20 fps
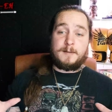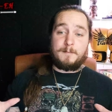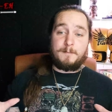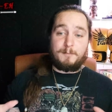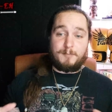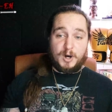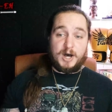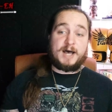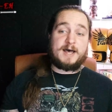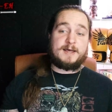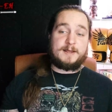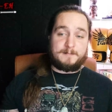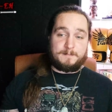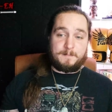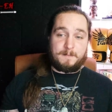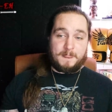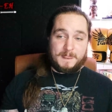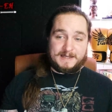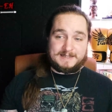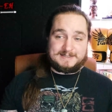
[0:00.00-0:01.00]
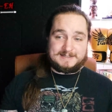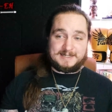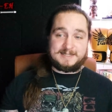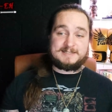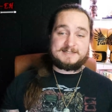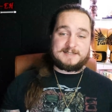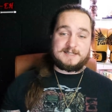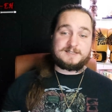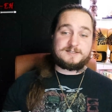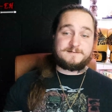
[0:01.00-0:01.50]
but
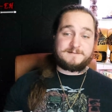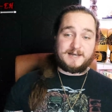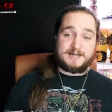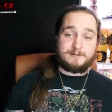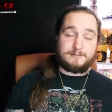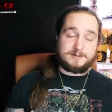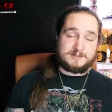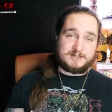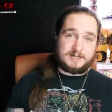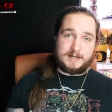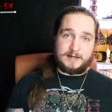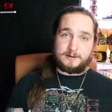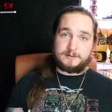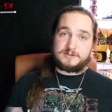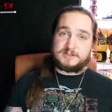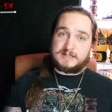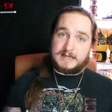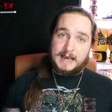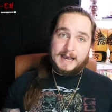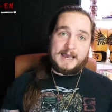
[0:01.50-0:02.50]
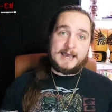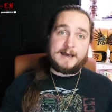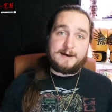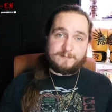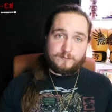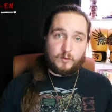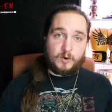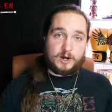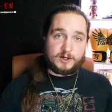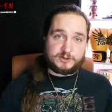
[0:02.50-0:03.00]
since this fight was announced, I
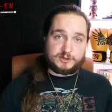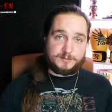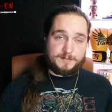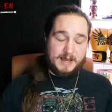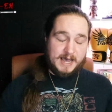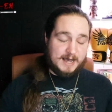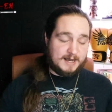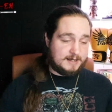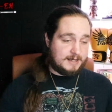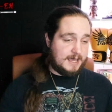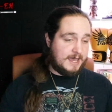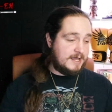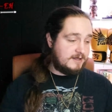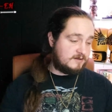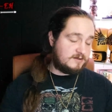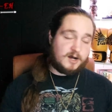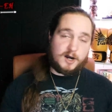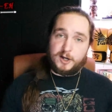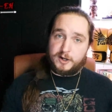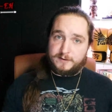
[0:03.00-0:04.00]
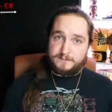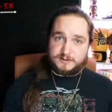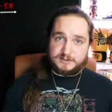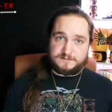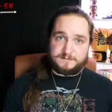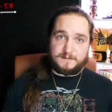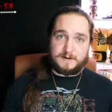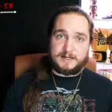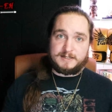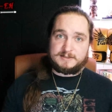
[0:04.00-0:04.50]
have watched back a ton of his
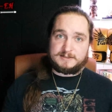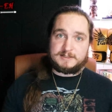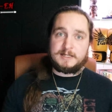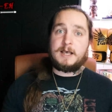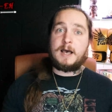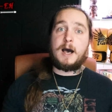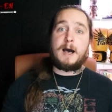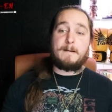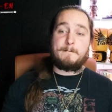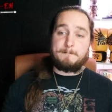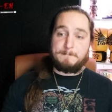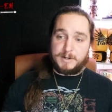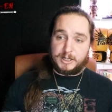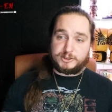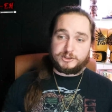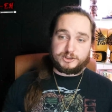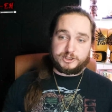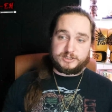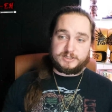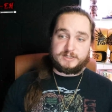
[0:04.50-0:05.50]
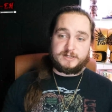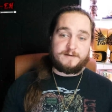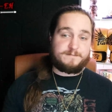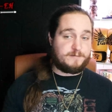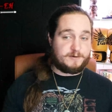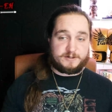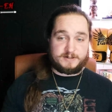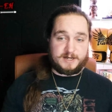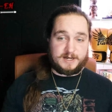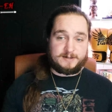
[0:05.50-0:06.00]
fights a bunch of
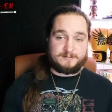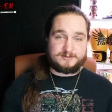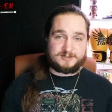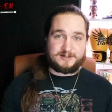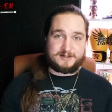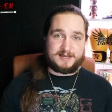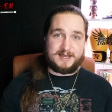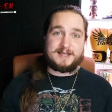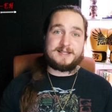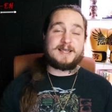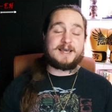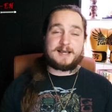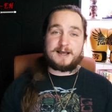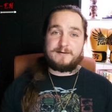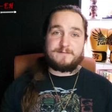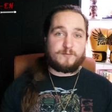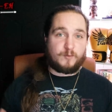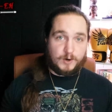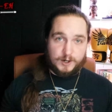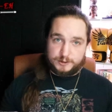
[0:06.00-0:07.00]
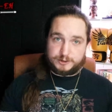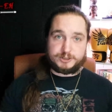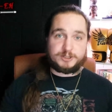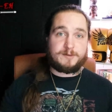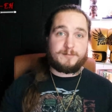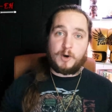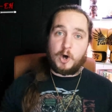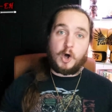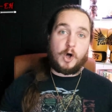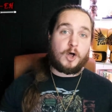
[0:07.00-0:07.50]
different times, okay? Like I've watched
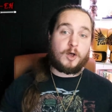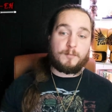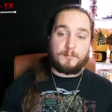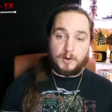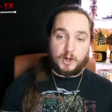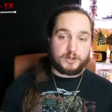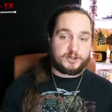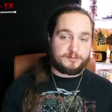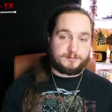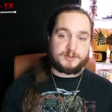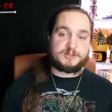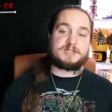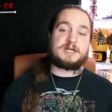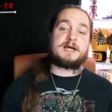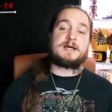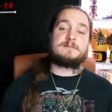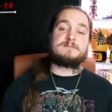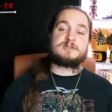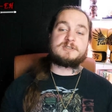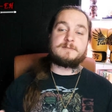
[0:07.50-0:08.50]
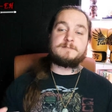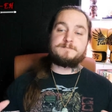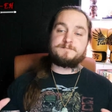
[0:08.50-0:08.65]
them all multiple times.